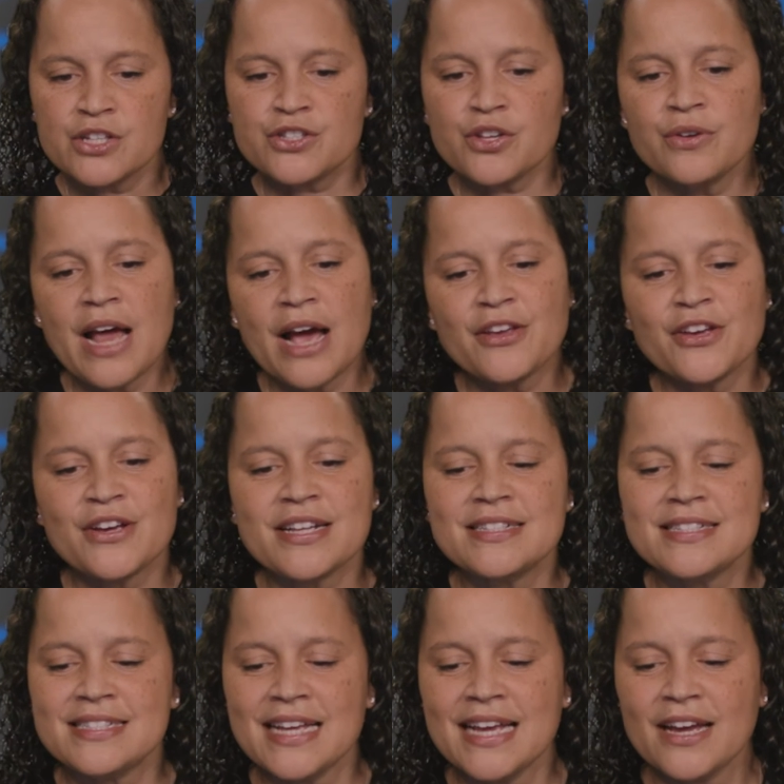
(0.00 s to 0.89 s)
So now you
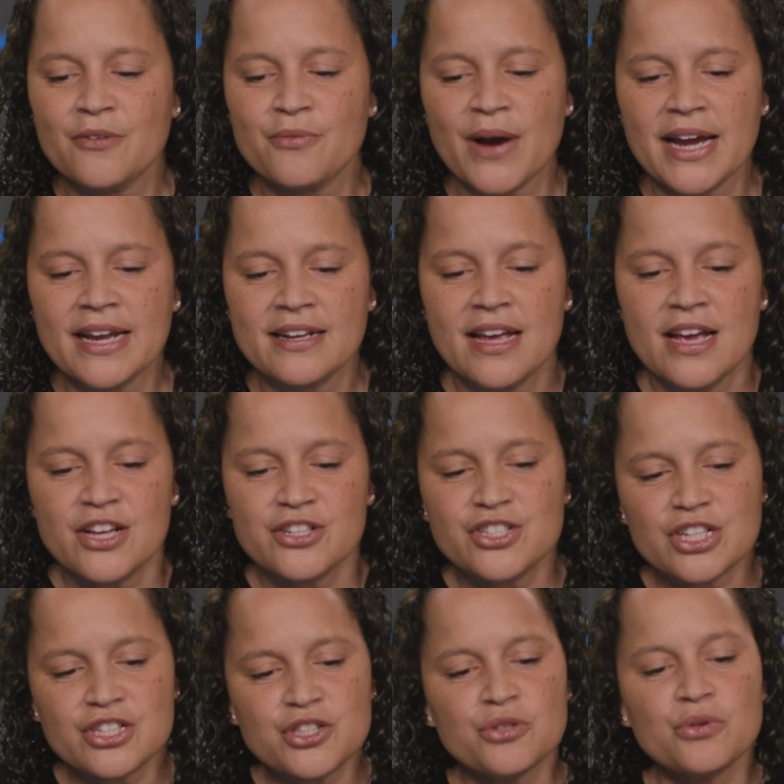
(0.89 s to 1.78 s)
can see, right?
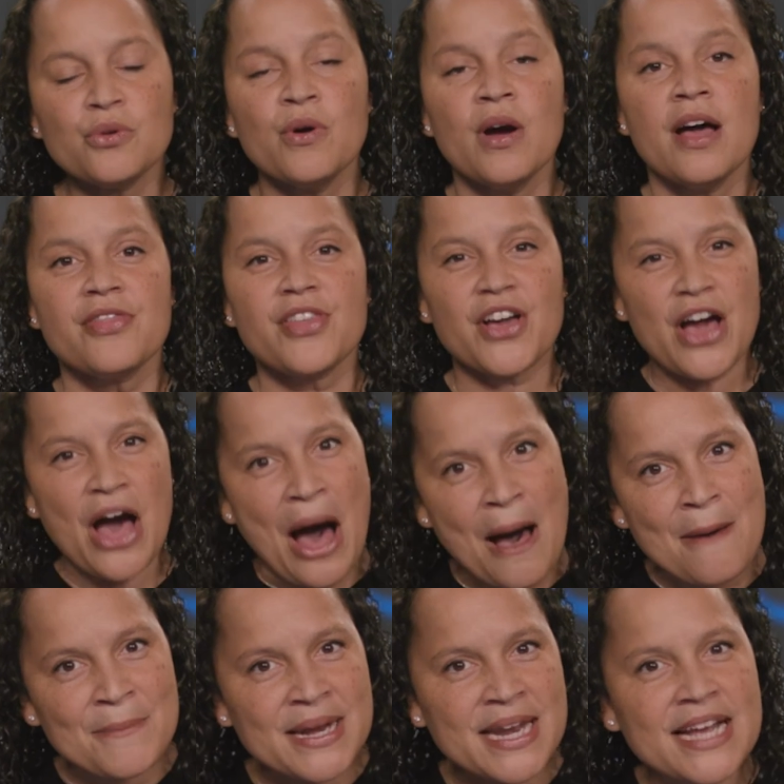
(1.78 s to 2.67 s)
Just through the
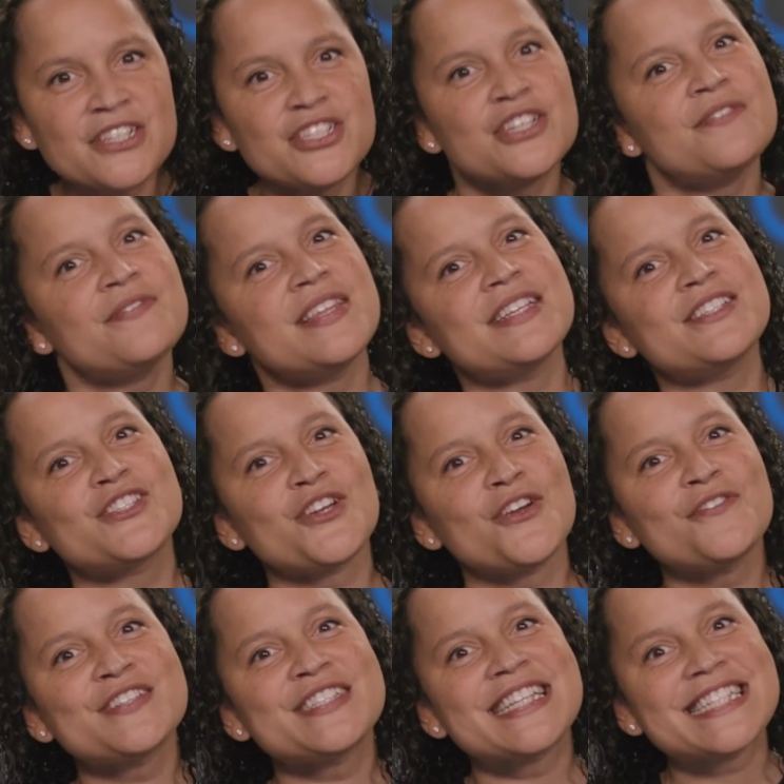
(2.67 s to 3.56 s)
combination of these
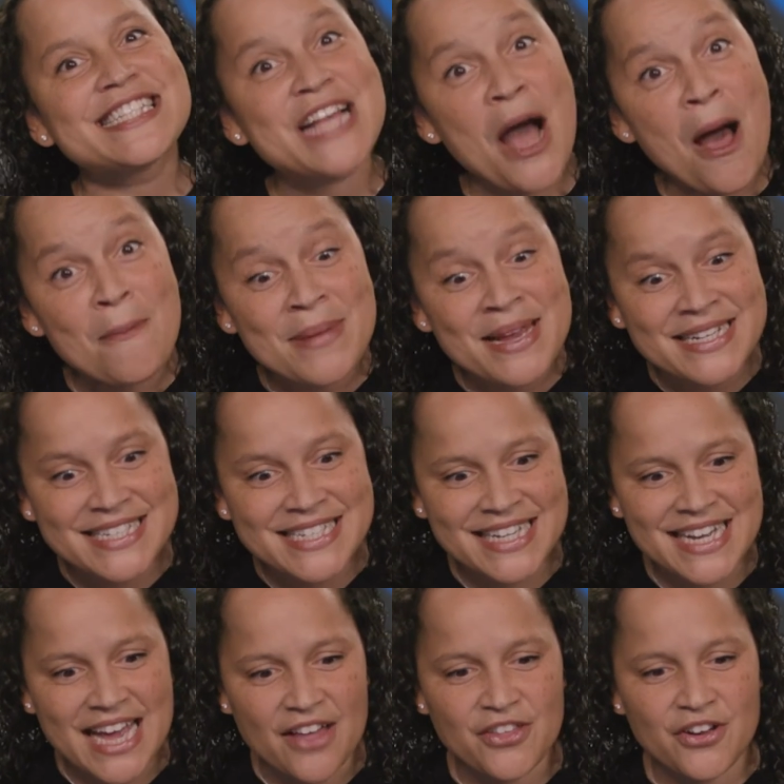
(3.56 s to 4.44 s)
services coming
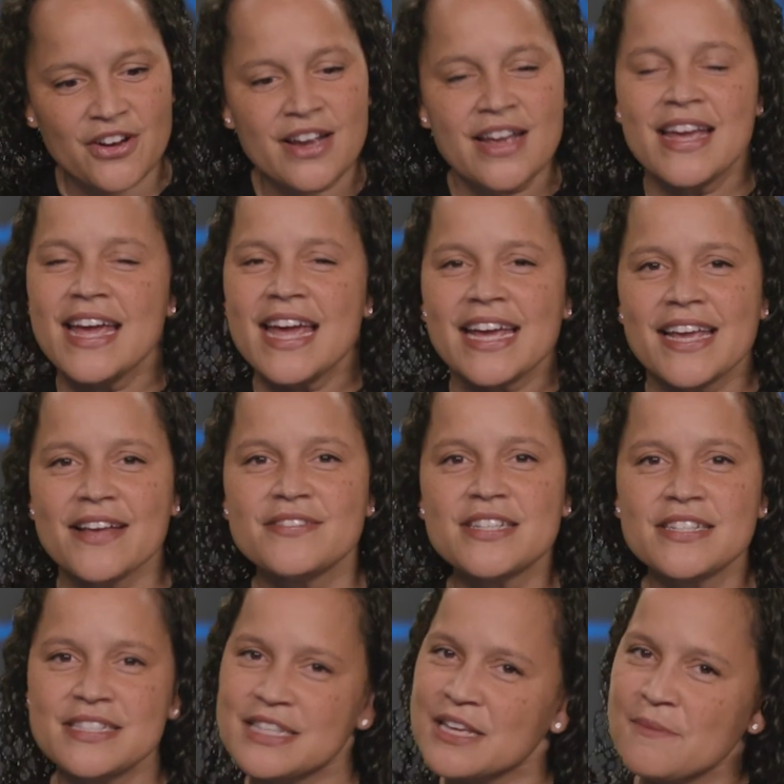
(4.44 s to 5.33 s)
together, it
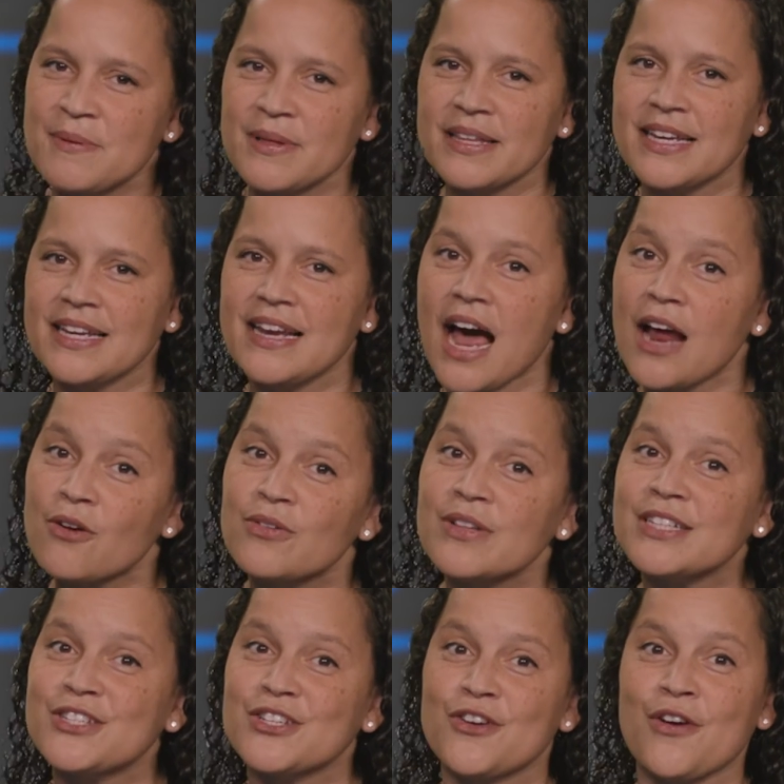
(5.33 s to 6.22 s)
gives us the ability not
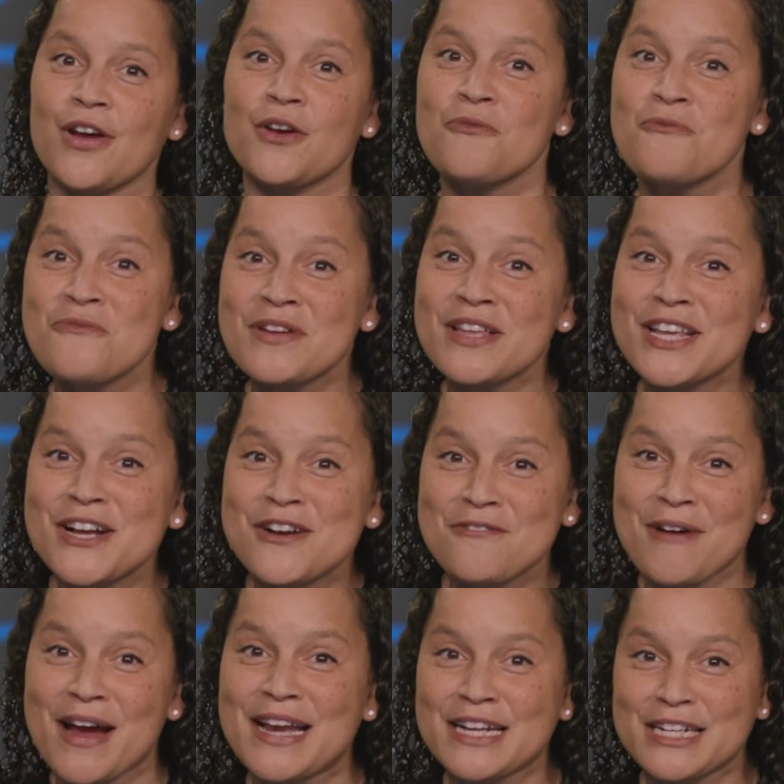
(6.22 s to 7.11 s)
only to create a really
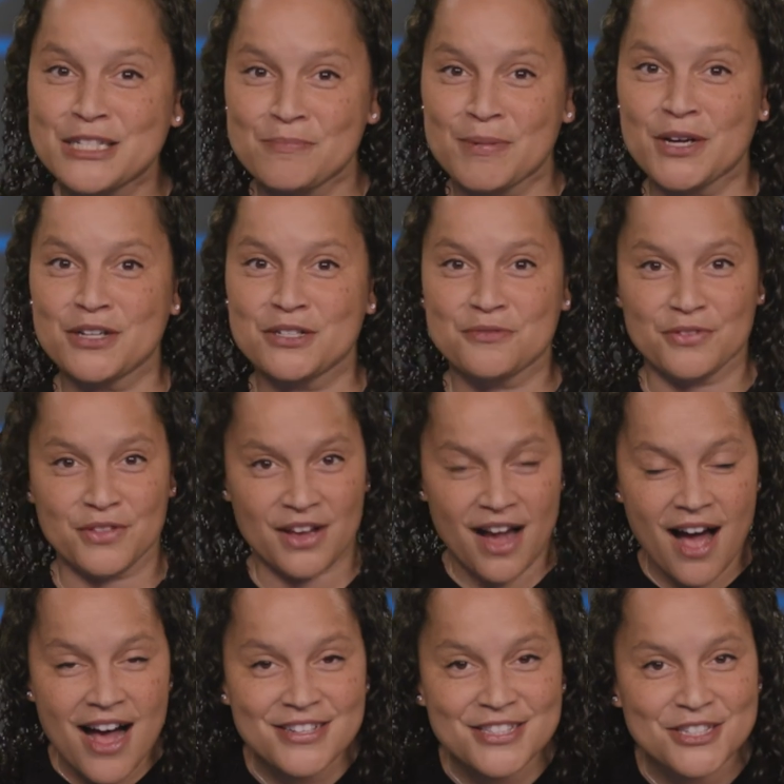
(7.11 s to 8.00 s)
great experience for the
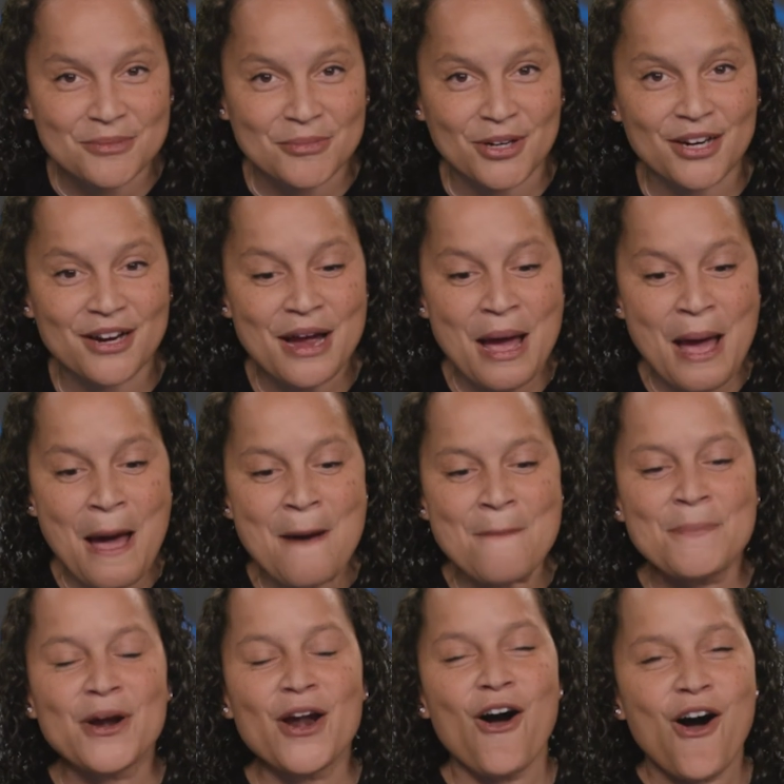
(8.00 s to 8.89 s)
customer,
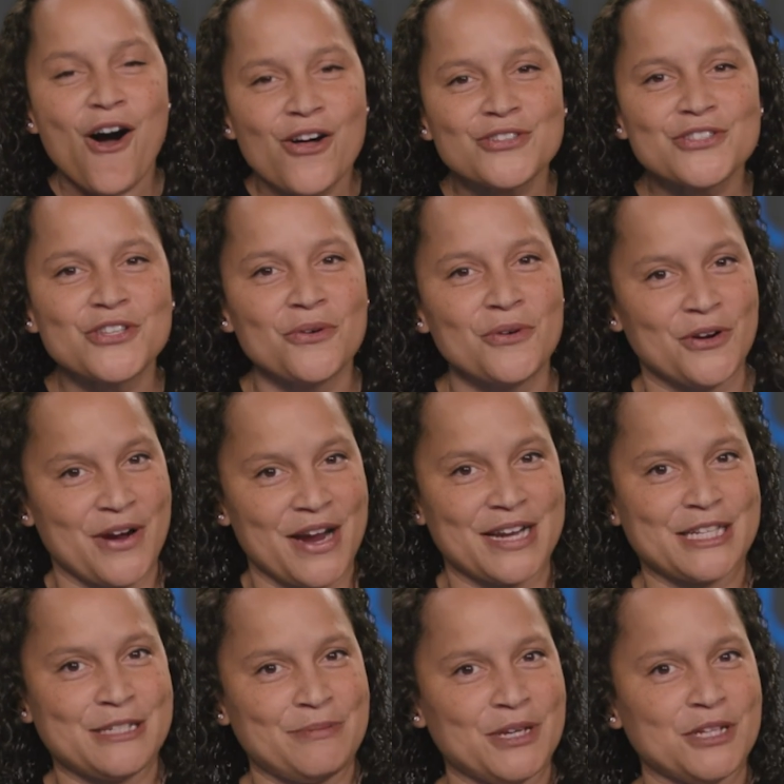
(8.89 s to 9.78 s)
but also a
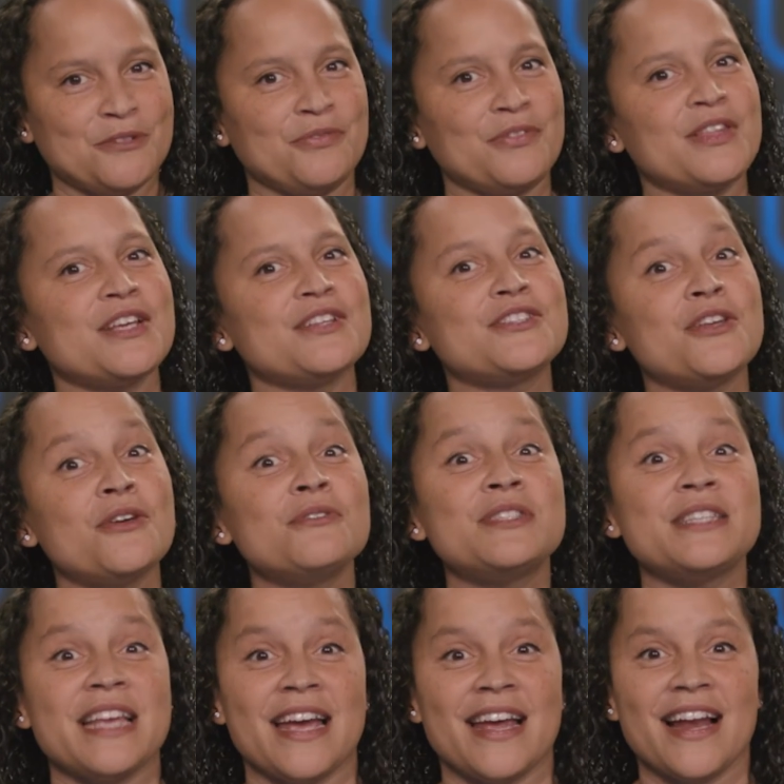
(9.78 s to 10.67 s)
great experience for the
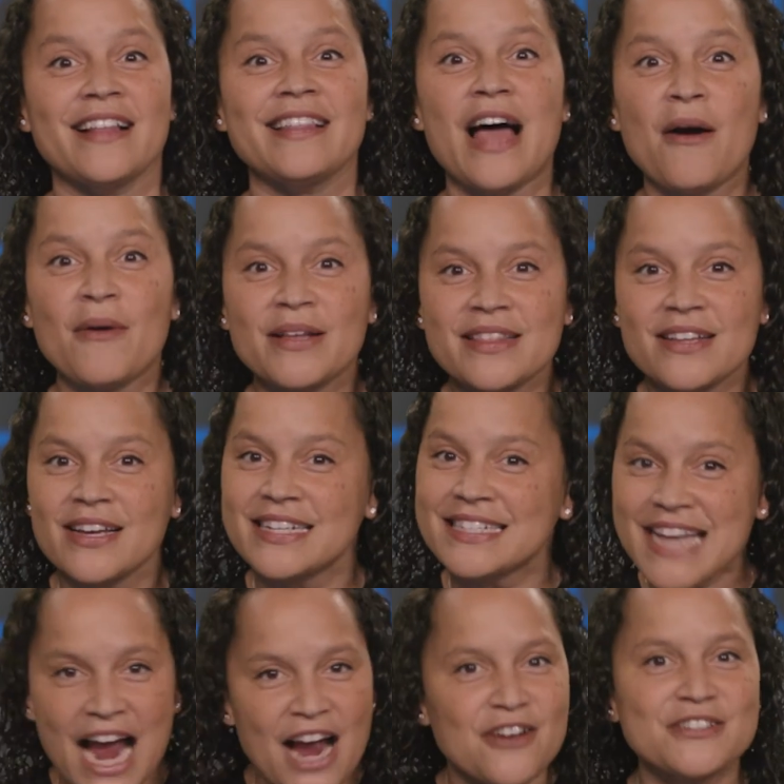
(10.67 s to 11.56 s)
associate, allowing the
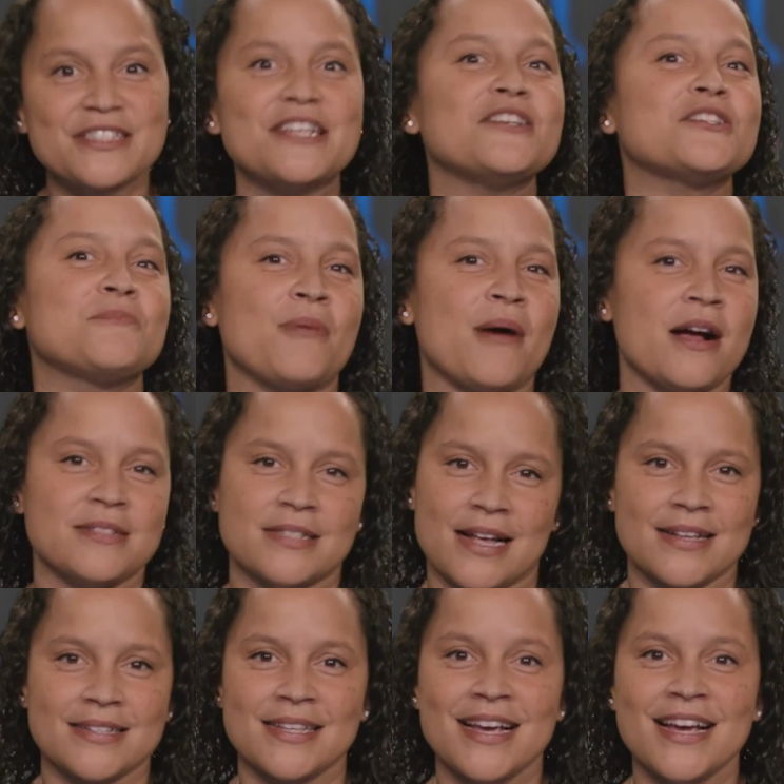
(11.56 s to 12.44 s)
entire sales
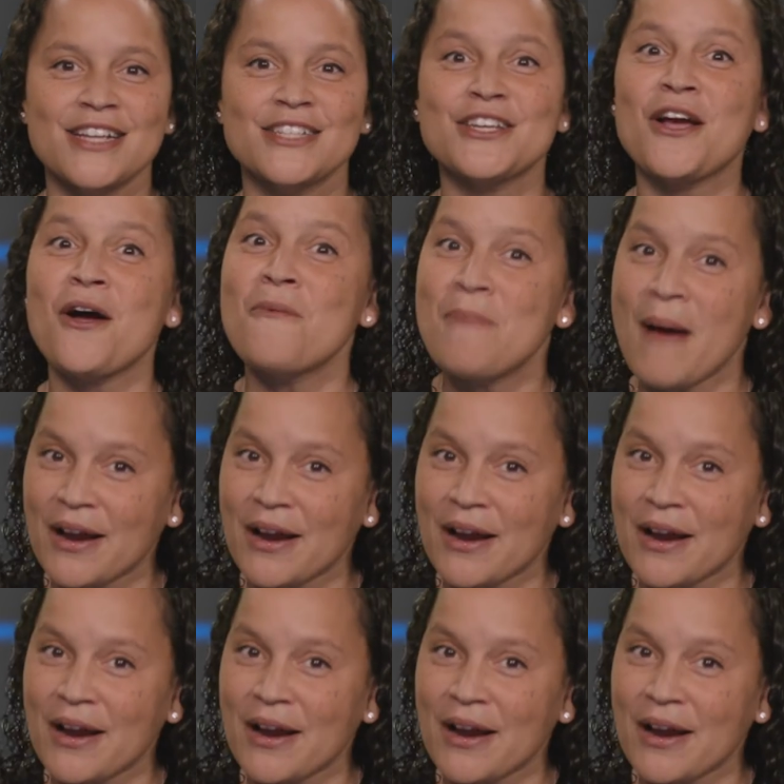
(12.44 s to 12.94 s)
process to go